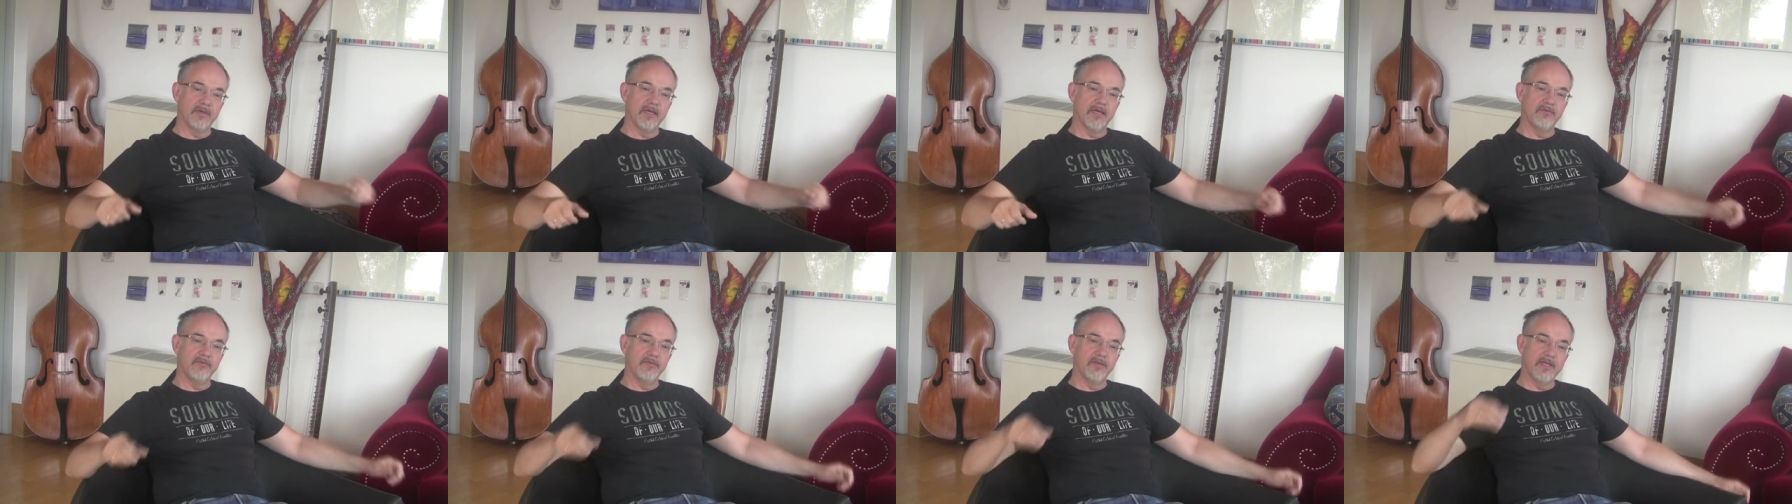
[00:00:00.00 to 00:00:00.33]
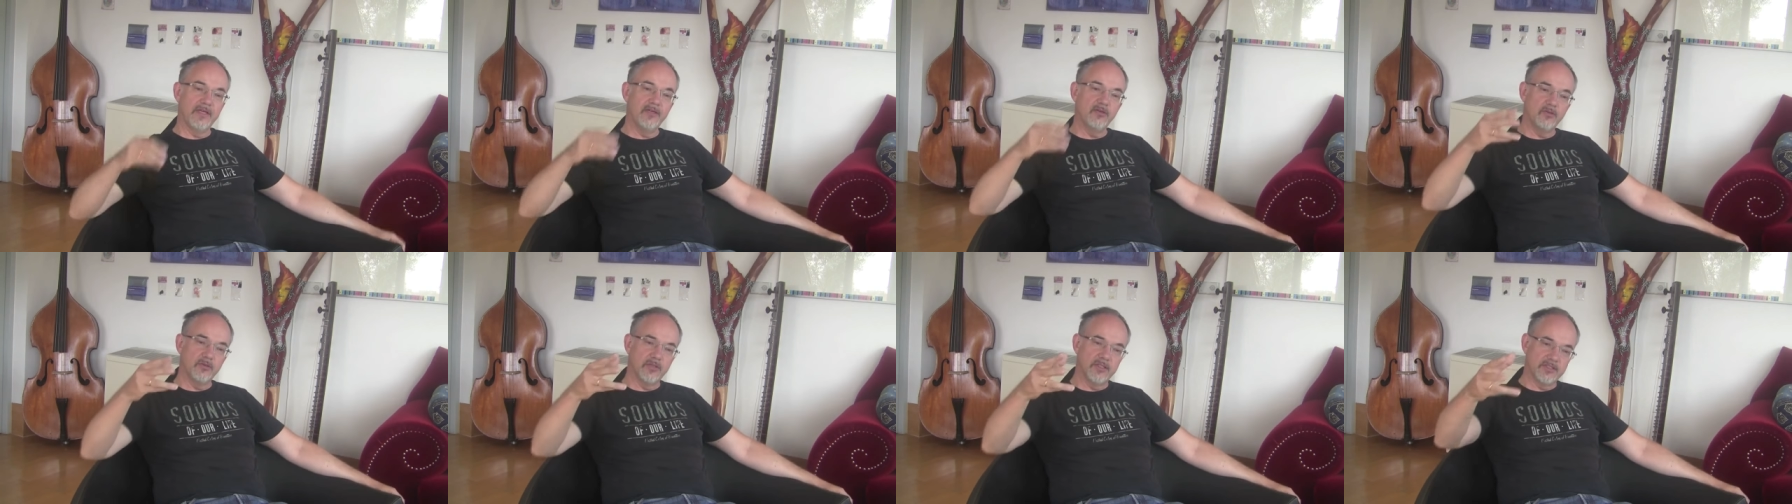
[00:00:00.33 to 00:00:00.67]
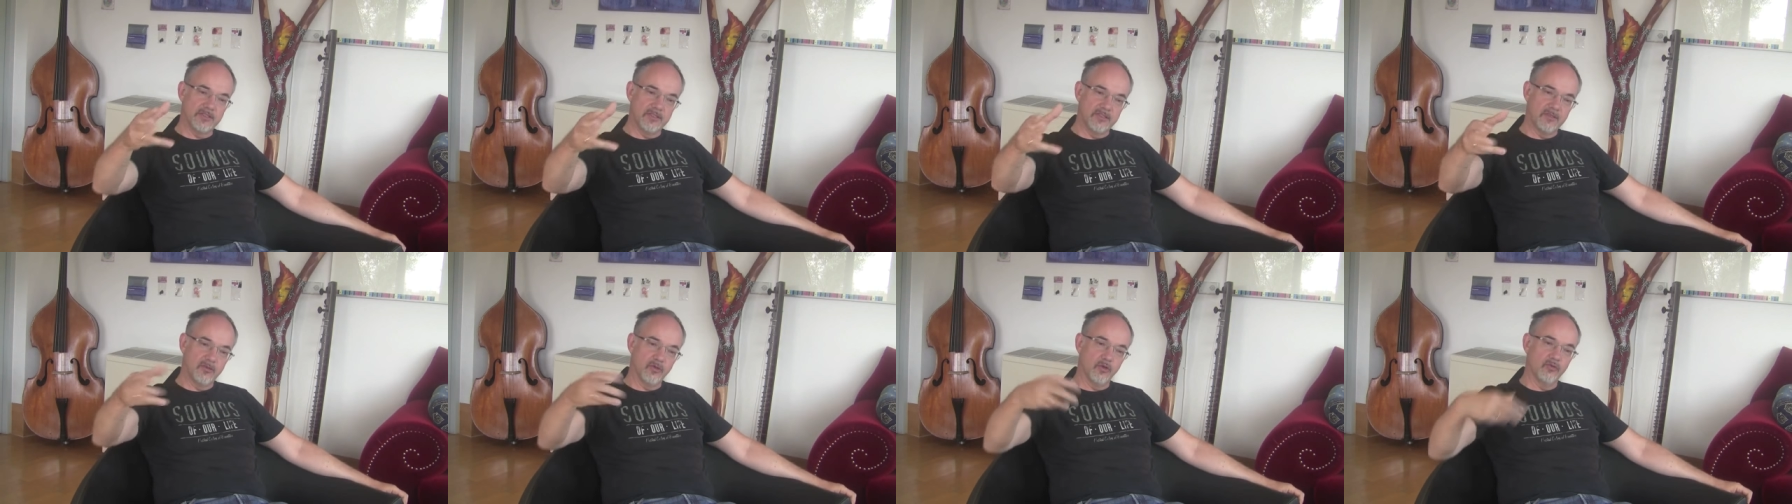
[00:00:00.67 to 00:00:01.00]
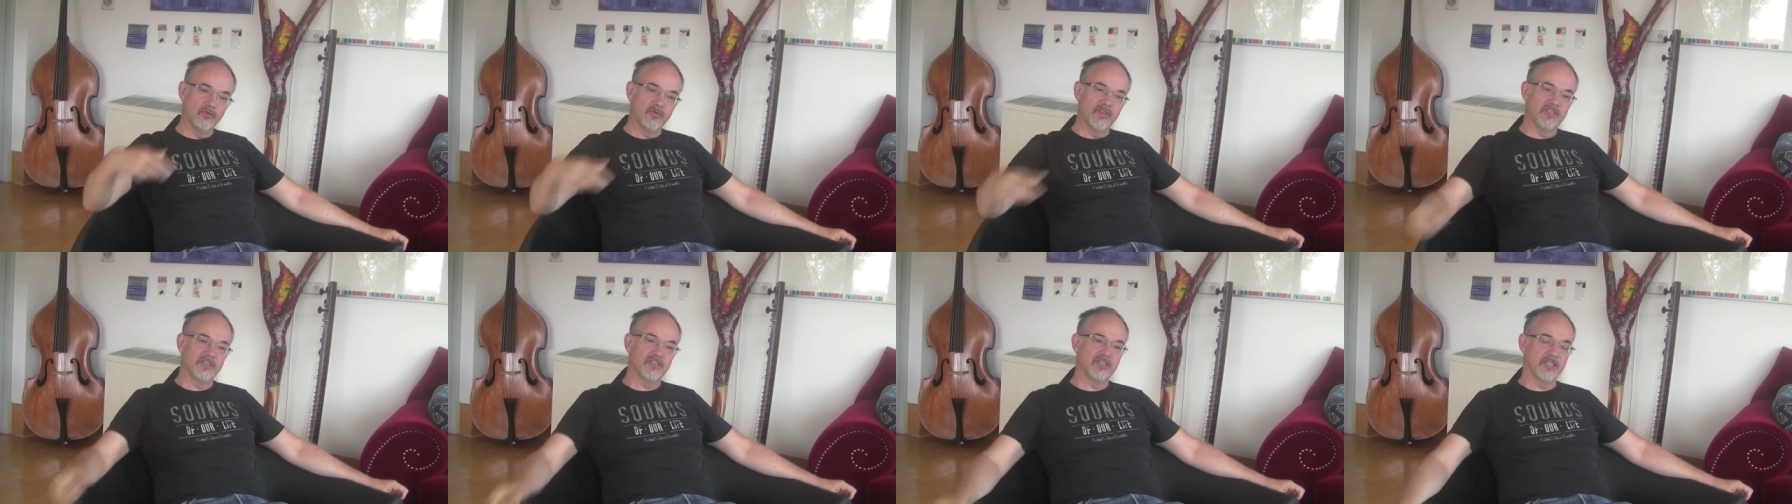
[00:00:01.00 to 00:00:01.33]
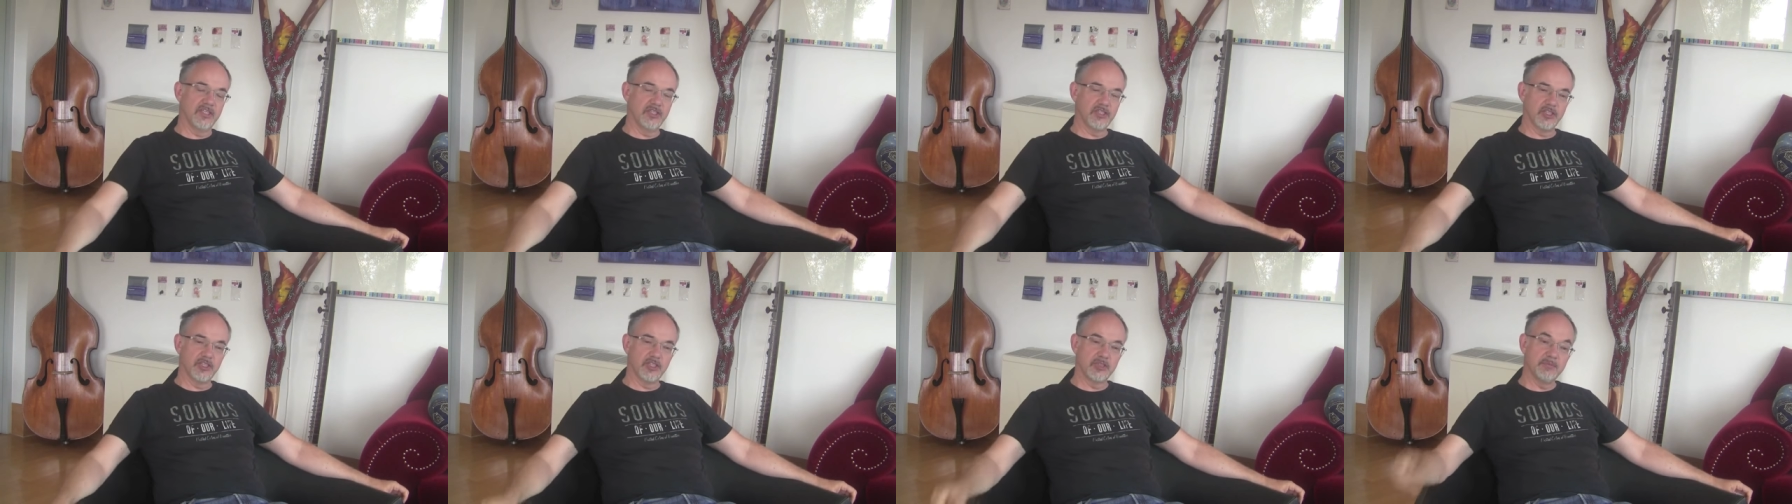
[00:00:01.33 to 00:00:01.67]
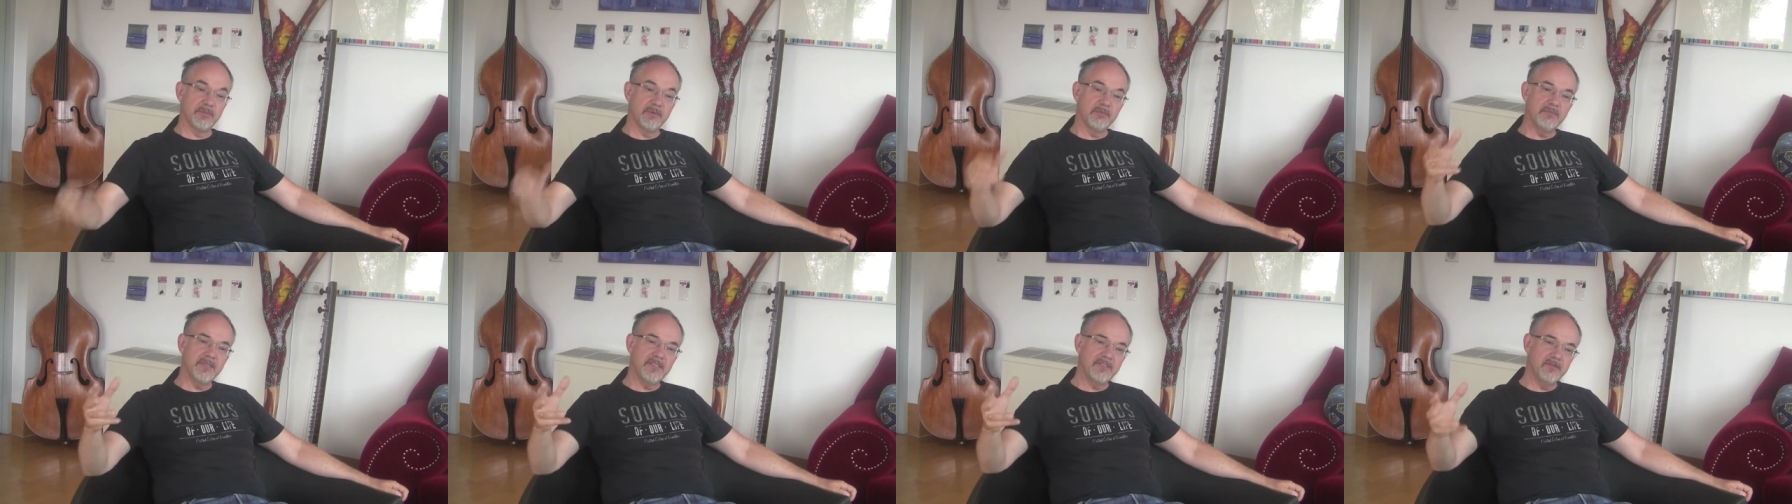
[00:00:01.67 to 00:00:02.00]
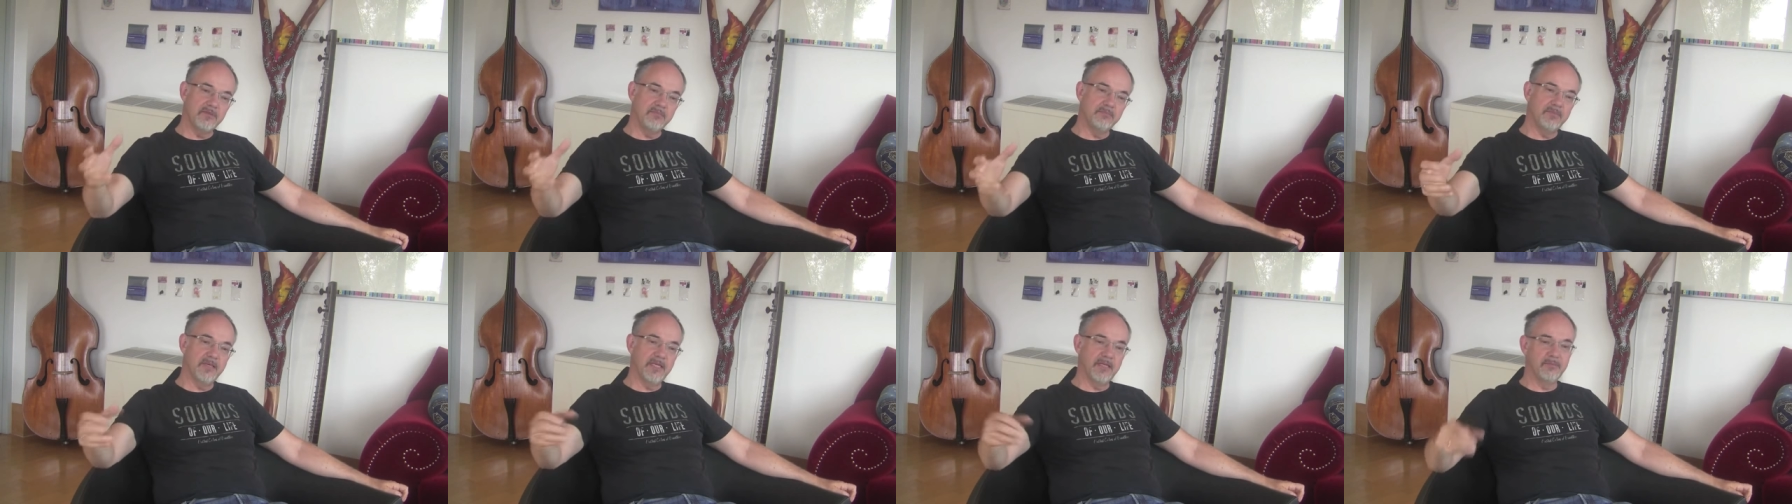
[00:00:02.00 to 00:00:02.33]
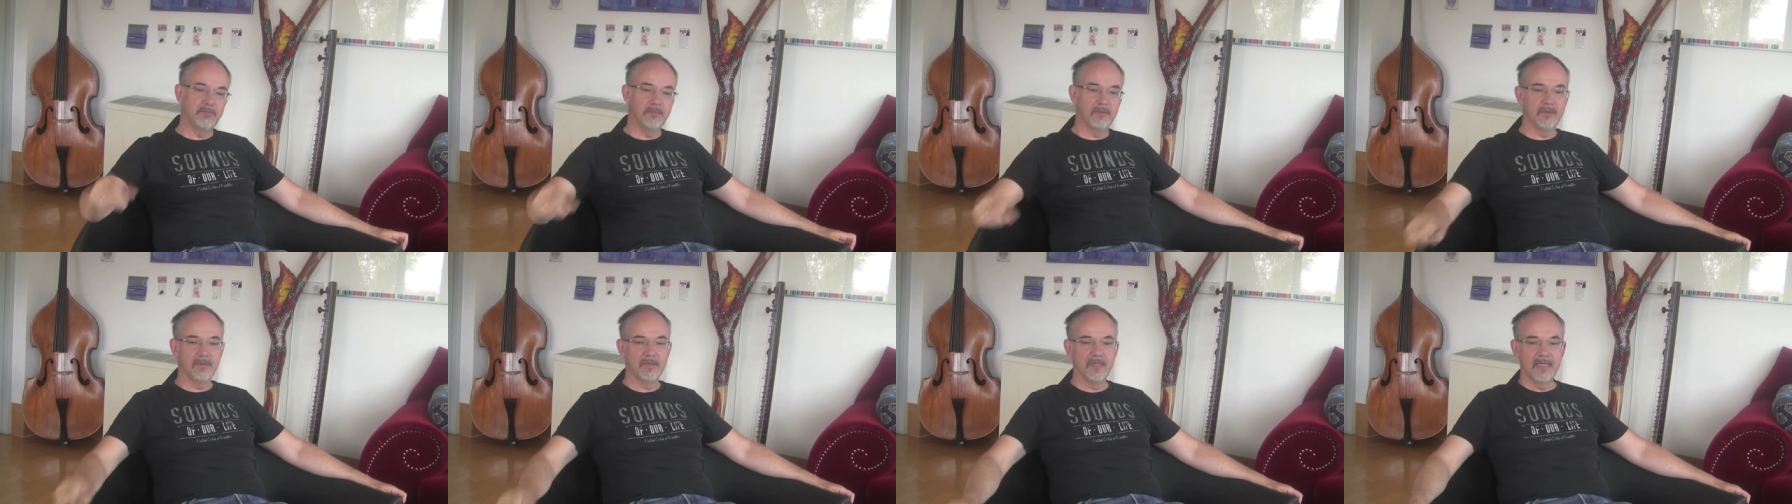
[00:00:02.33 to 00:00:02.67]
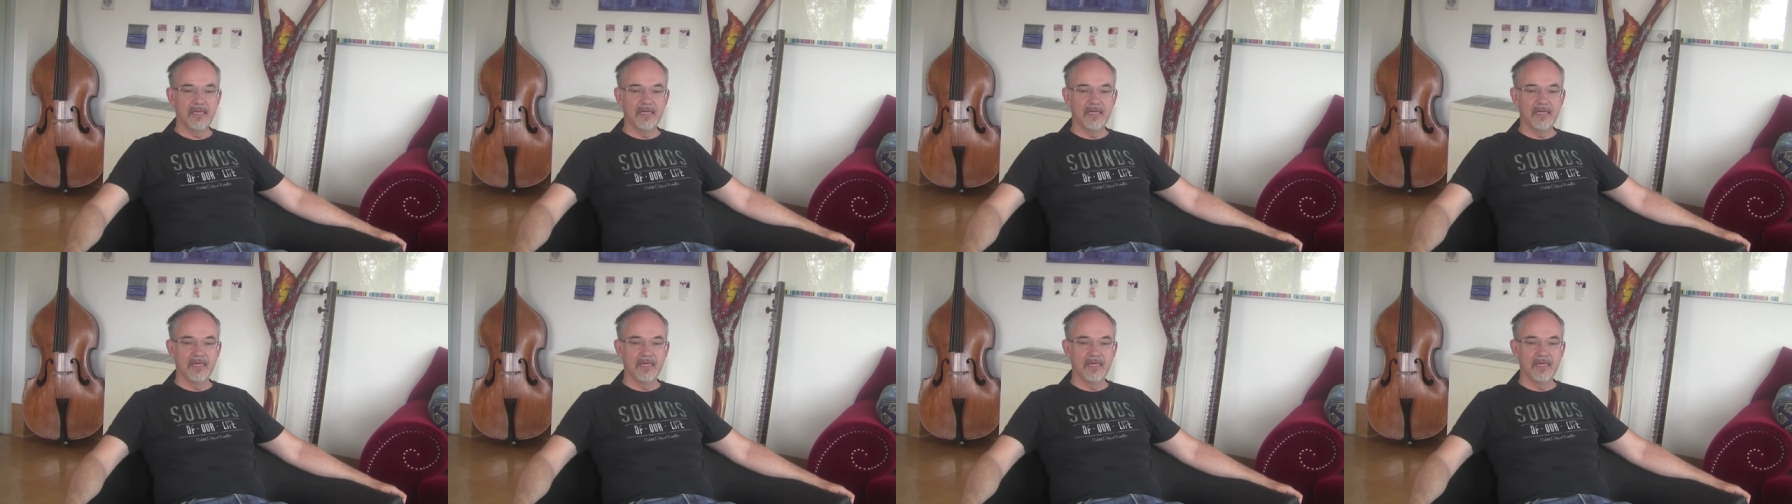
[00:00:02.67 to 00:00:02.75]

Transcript: by having interesting conversations, by meeting people,